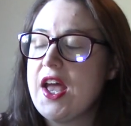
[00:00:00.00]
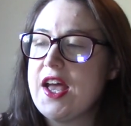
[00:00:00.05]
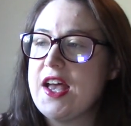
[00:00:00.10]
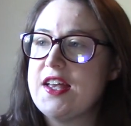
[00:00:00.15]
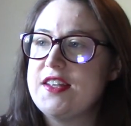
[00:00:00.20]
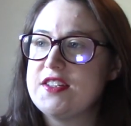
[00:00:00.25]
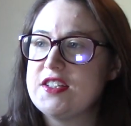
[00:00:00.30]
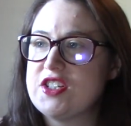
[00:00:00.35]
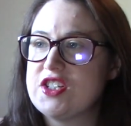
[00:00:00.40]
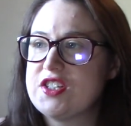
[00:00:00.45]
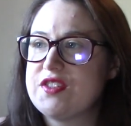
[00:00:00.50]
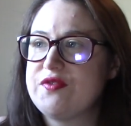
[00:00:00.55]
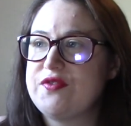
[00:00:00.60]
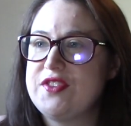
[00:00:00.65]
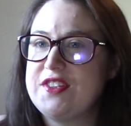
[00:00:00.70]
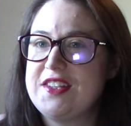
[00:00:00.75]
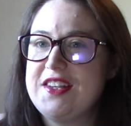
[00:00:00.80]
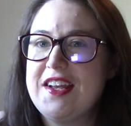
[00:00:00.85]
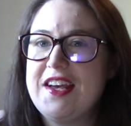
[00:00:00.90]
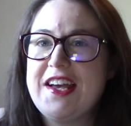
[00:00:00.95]
is it just
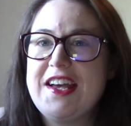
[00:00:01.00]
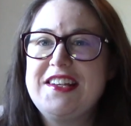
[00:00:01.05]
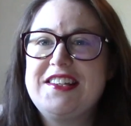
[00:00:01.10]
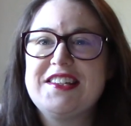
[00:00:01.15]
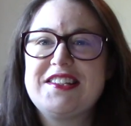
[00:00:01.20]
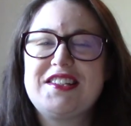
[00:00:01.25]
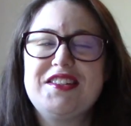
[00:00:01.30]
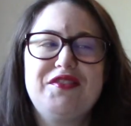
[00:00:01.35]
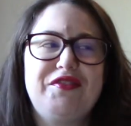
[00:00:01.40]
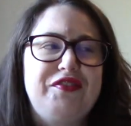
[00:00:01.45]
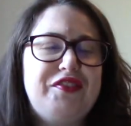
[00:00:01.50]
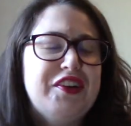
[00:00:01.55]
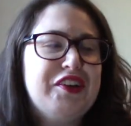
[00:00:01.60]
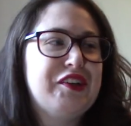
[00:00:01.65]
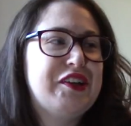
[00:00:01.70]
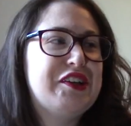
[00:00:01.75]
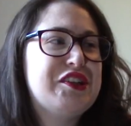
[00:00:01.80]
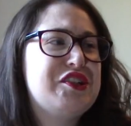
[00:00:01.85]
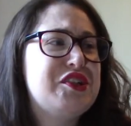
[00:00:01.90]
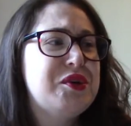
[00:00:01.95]
it doesn't feel
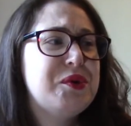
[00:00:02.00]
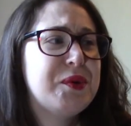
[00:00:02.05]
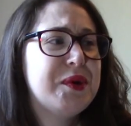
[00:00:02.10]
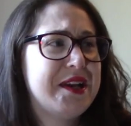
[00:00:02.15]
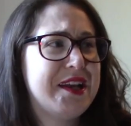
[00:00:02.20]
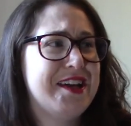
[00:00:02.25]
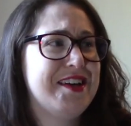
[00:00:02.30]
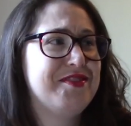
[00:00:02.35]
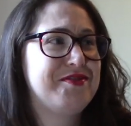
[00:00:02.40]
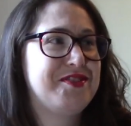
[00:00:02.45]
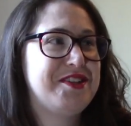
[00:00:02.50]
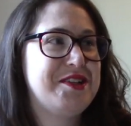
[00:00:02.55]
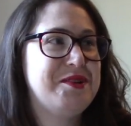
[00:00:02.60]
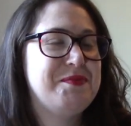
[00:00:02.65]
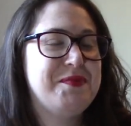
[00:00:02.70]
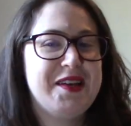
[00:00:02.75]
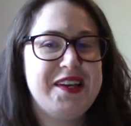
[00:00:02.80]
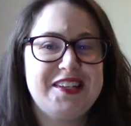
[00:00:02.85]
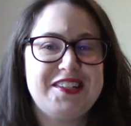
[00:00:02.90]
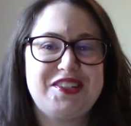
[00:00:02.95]
intuitive to
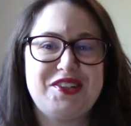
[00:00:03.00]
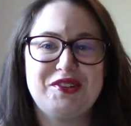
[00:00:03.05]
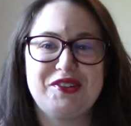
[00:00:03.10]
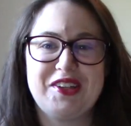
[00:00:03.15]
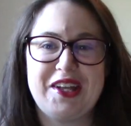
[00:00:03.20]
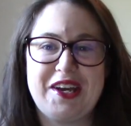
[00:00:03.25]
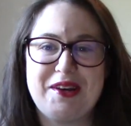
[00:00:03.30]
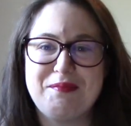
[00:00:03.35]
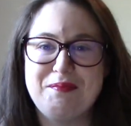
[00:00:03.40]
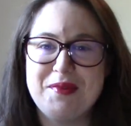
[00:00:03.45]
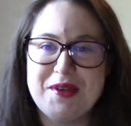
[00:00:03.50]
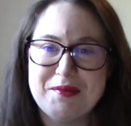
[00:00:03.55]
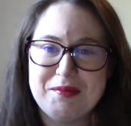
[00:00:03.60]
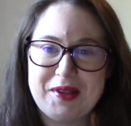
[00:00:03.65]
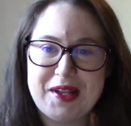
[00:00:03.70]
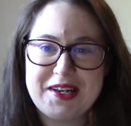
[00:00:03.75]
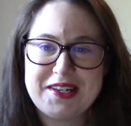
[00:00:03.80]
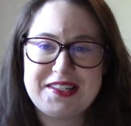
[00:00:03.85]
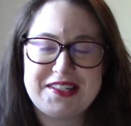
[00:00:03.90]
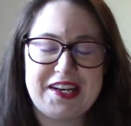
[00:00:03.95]
me to like be
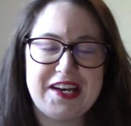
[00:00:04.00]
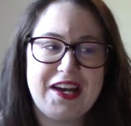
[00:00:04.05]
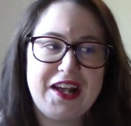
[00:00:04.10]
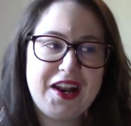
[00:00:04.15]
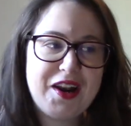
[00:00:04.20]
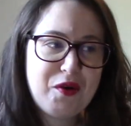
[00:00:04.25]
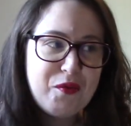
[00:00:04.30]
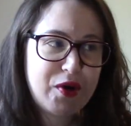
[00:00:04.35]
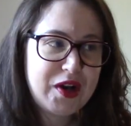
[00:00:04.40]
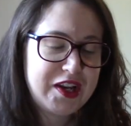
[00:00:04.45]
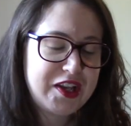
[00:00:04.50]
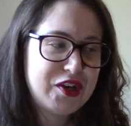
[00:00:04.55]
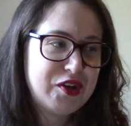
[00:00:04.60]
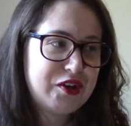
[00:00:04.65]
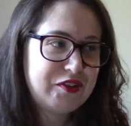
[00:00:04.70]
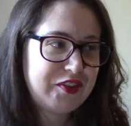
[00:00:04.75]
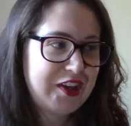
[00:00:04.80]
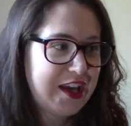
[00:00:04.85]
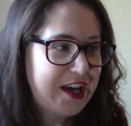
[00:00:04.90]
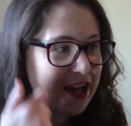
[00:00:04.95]
plugged in when you
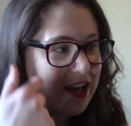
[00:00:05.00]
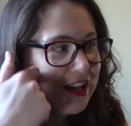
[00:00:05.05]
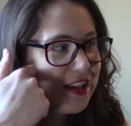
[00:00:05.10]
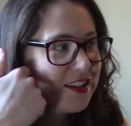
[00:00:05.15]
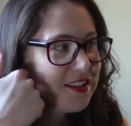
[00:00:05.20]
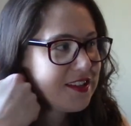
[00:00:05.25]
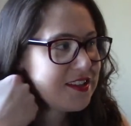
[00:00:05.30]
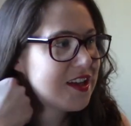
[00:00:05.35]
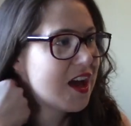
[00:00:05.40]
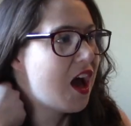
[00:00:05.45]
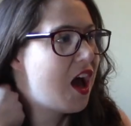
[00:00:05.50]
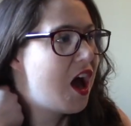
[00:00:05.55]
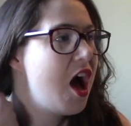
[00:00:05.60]
have kids